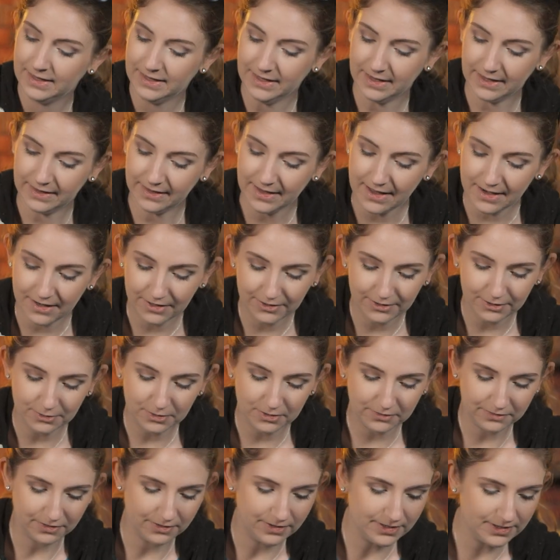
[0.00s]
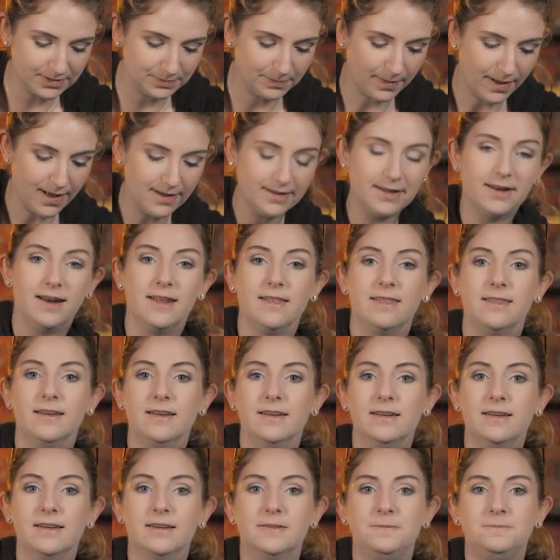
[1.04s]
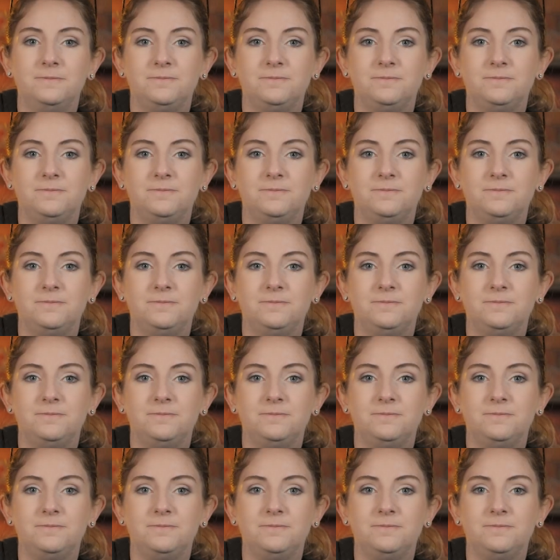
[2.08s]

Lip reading: And that'll do it for this pocket, I think.